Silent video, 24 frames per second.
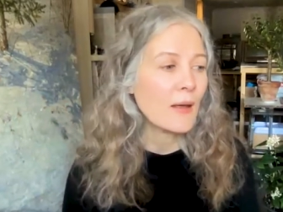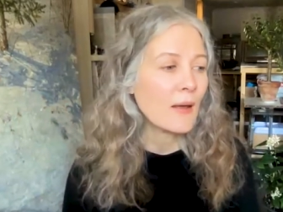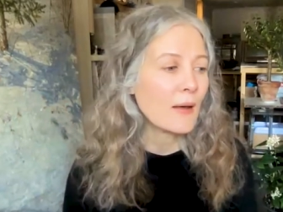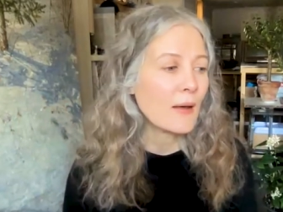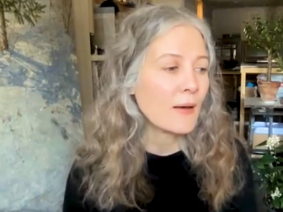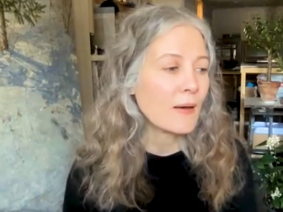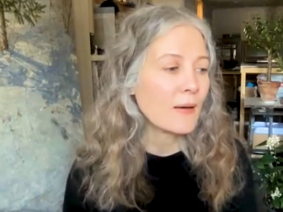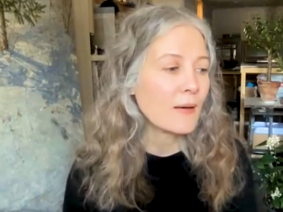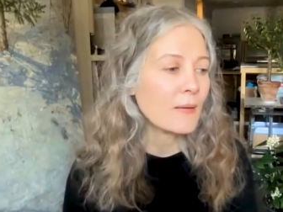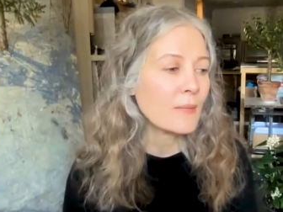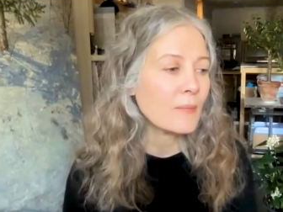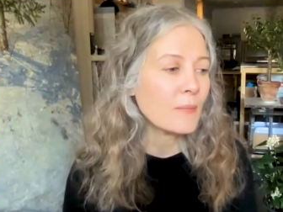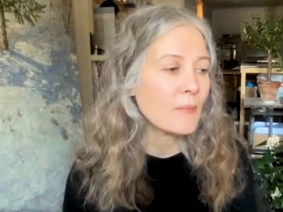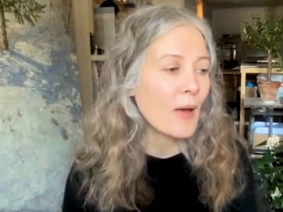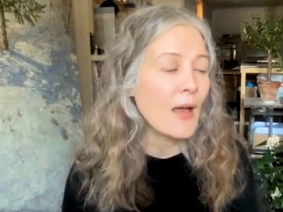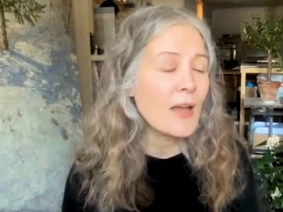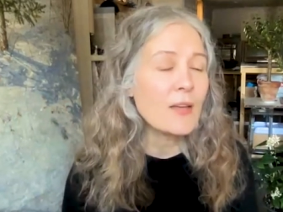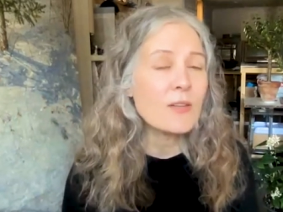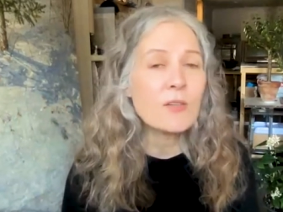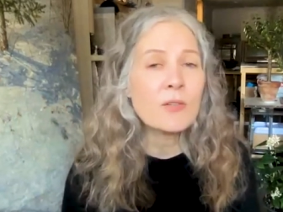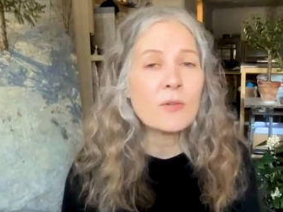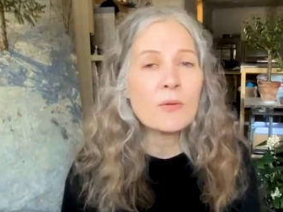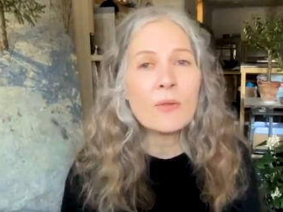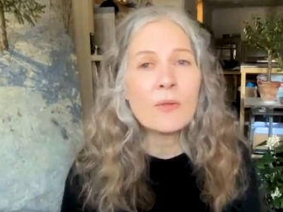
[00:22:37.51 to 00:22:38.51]
Um,
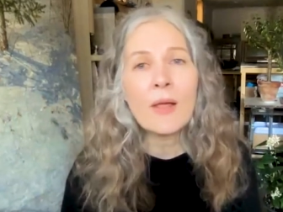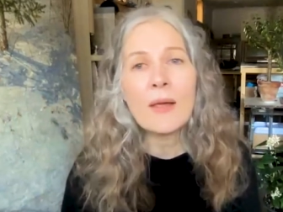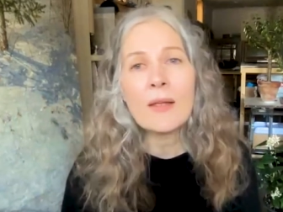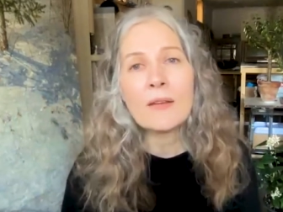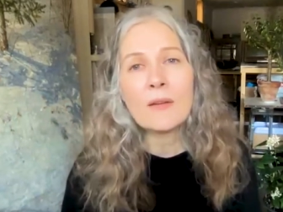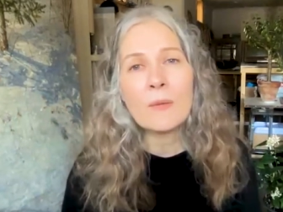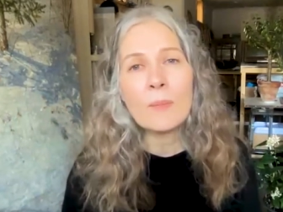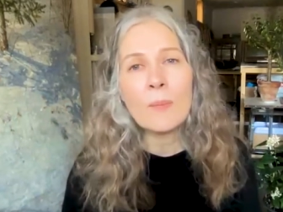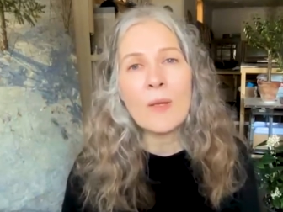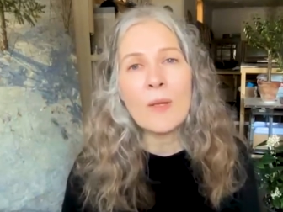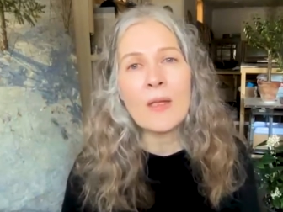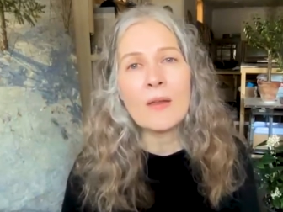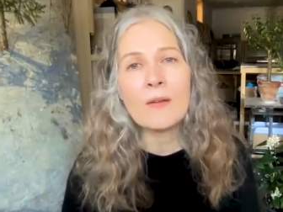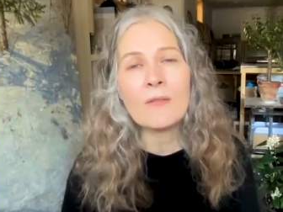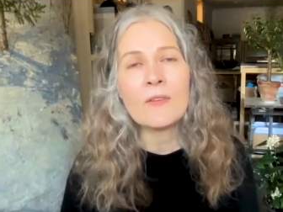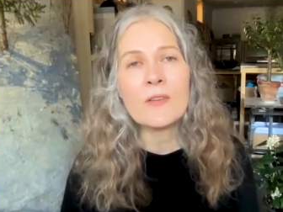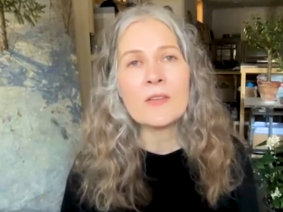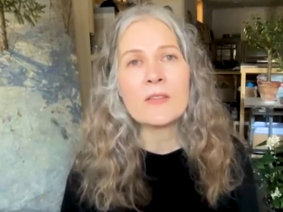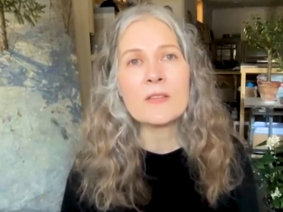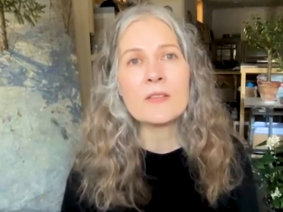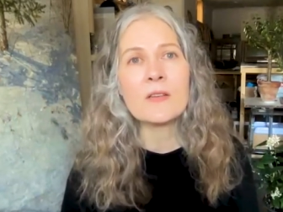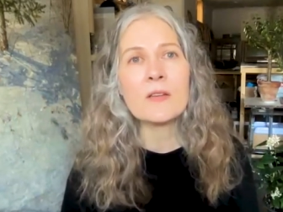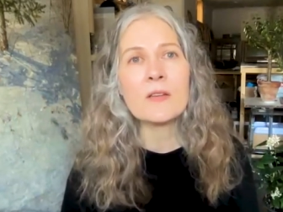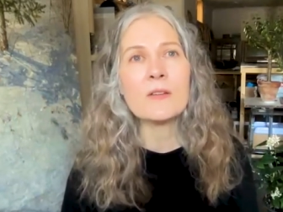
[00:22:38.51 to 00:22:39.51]
I do like to paint
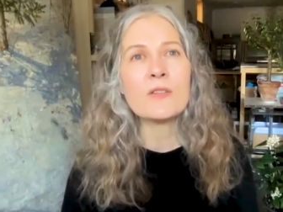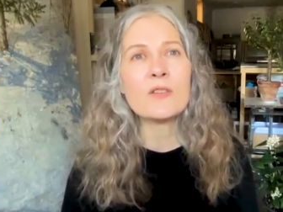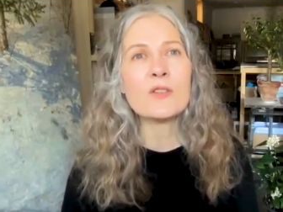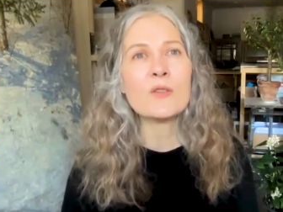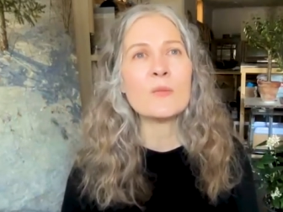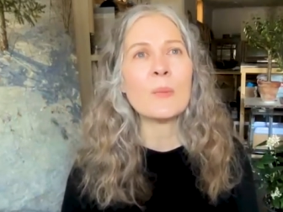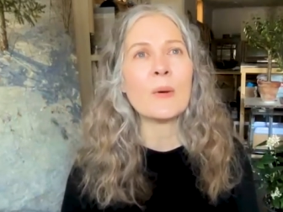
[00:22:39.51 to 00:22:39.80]
vistas,